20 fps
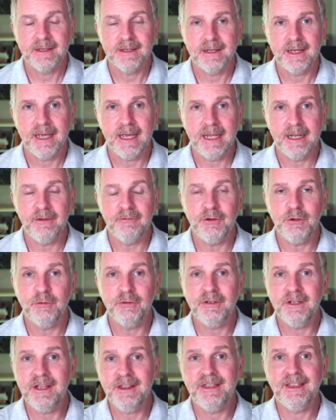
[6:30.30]
And if you
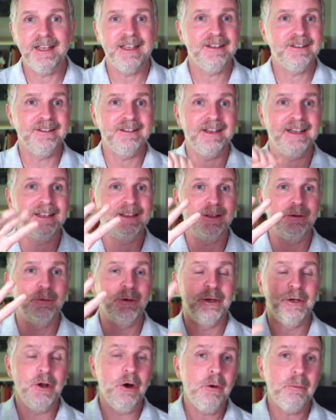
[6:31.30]
see things like there
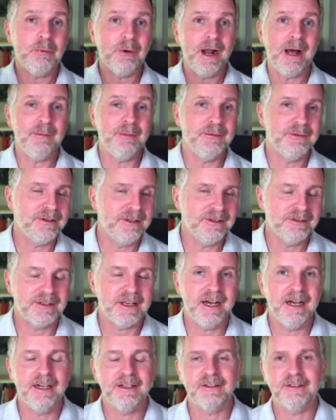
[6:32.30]
were no problems
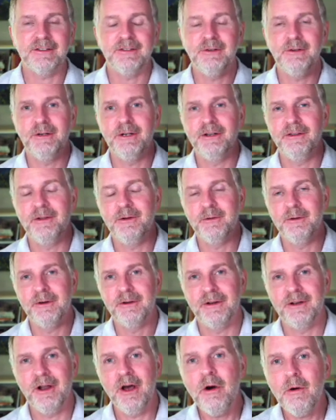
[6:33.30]
discussed or there were
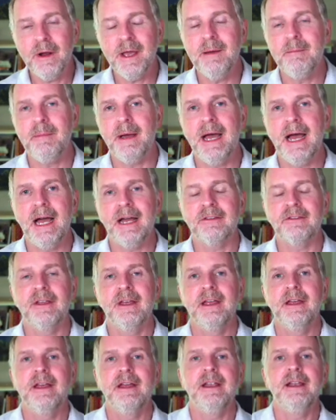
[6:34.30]
no impacts,
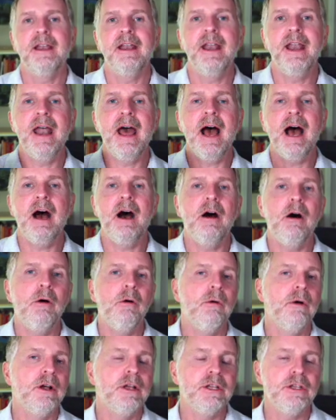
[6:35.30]

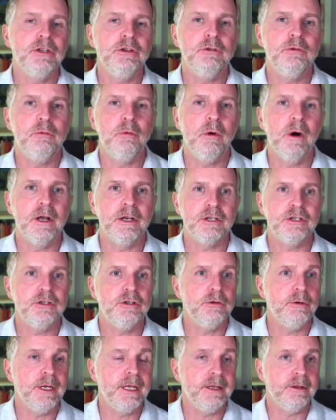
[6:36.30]
now you want
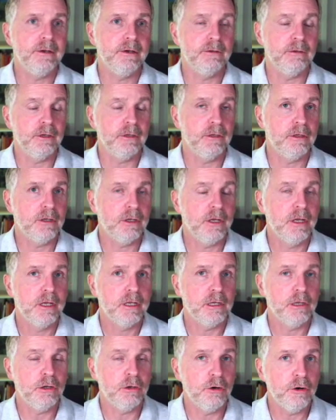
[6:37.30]
to either
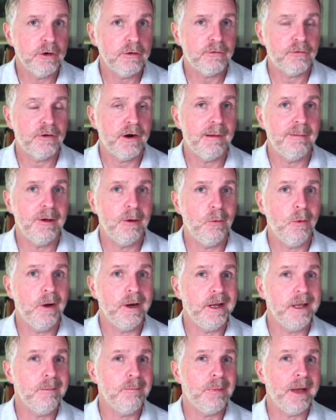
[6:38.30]
learn from it, what
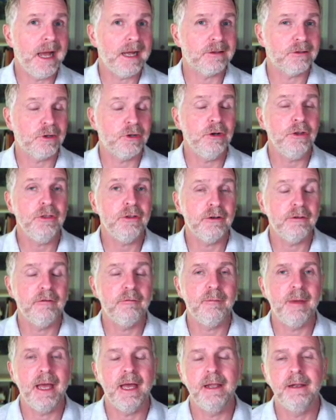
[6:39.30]
impacts could there have
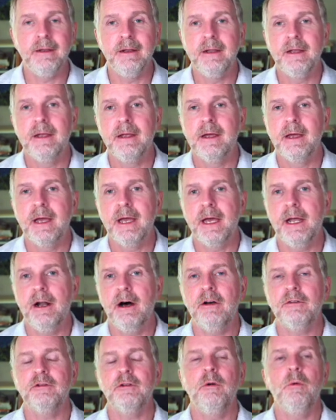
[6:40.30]
been, and
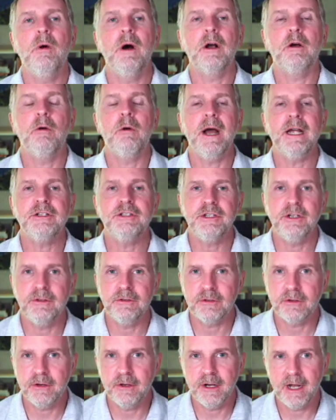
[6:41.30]
also what
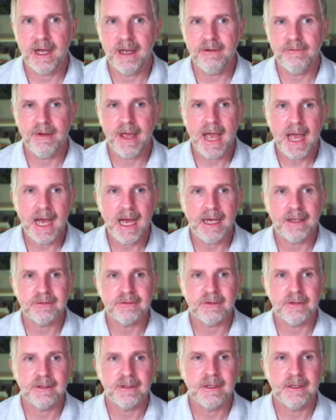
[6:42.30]
questions could I have asked.